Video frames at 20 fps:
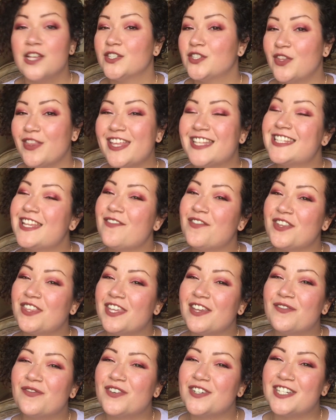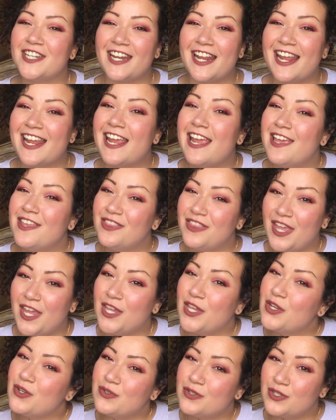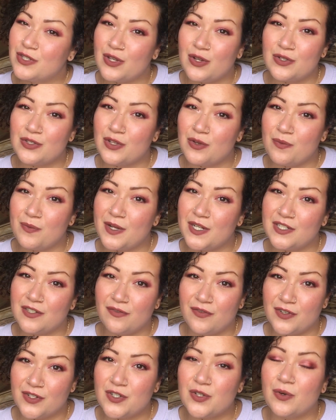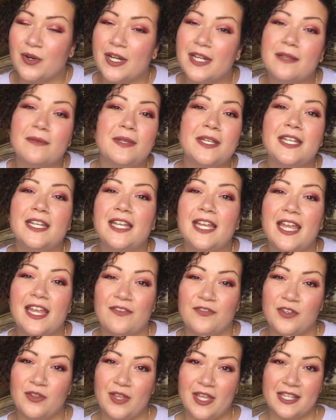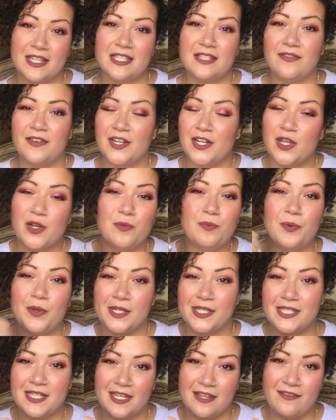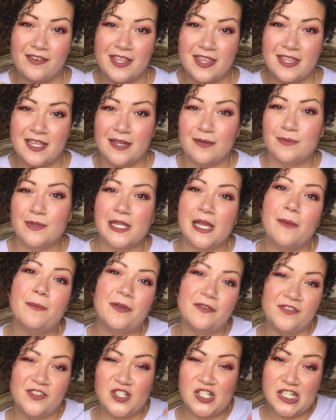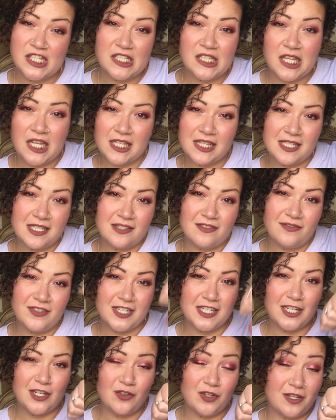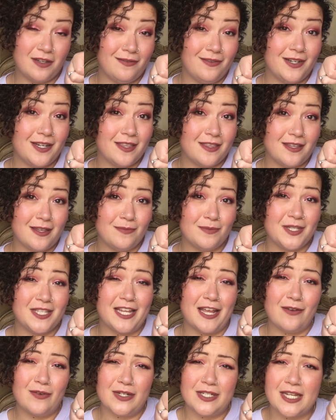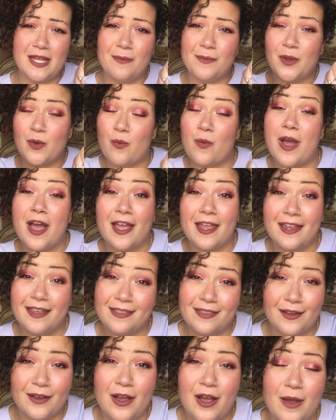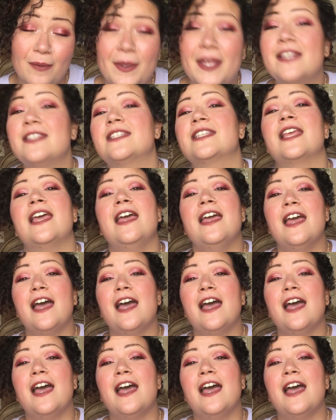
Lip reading: So that's everything for today. Thank you so much for joining me. If you like this video, please give it a thumbs up. If you didn't like this video, give it a thumbs down and tell me why in the comments.